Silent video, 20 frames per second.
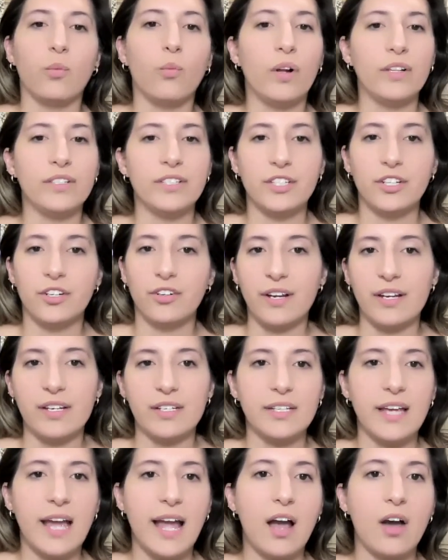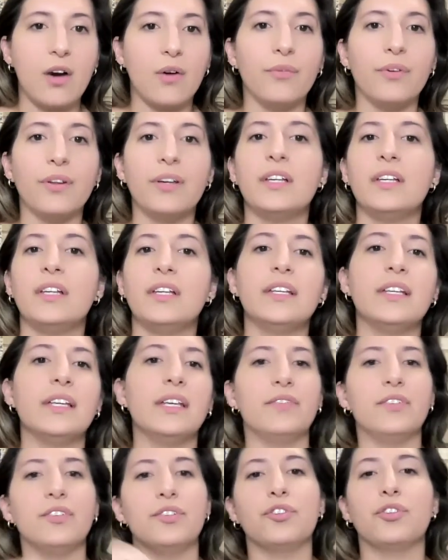once you're in town.
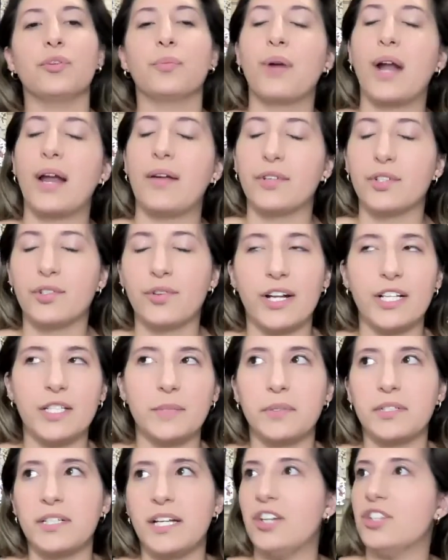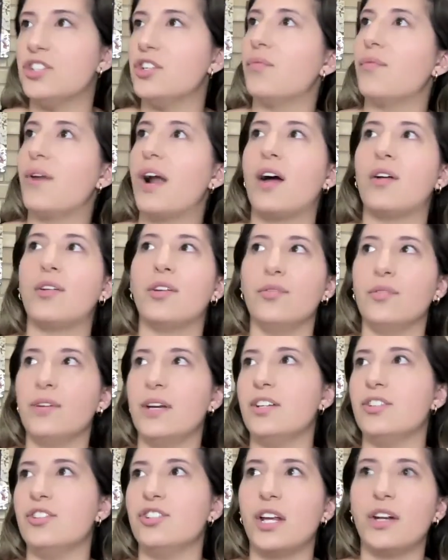If you do the private transportation route, you
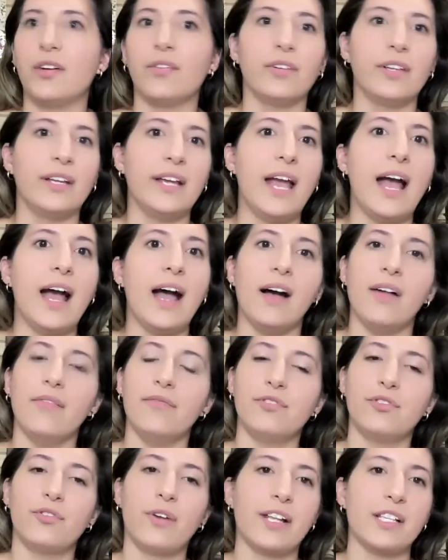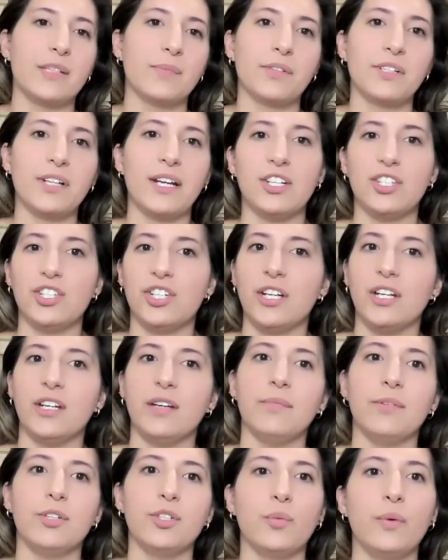can generally have
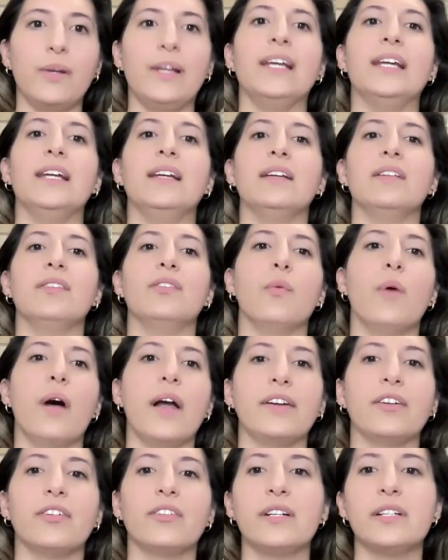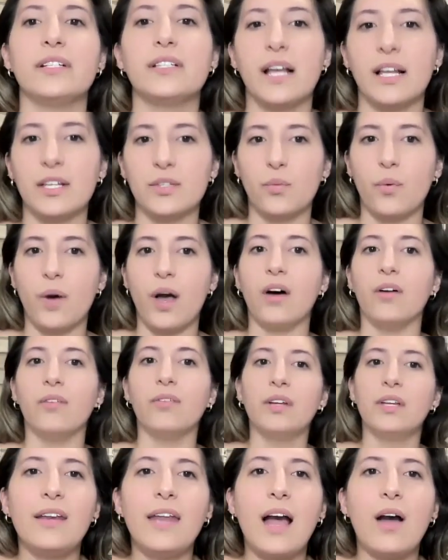transportation between the wineries as
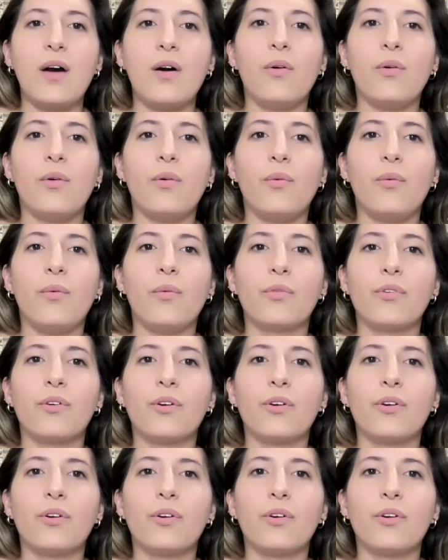well. Now,